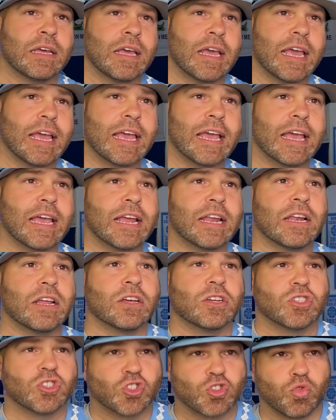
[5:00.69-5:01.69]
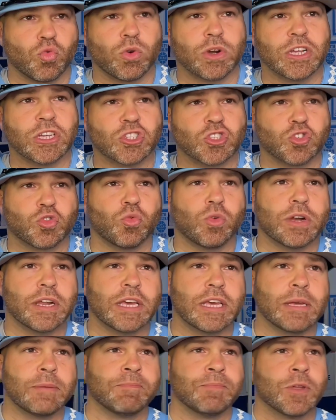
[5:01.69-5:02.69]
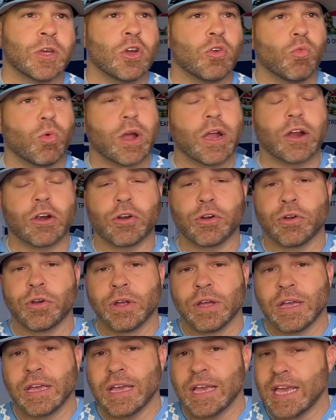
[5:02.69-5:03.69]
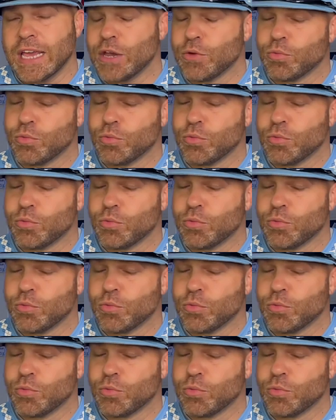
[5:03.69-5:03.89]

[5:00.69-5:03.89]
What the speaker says: in 2020, where he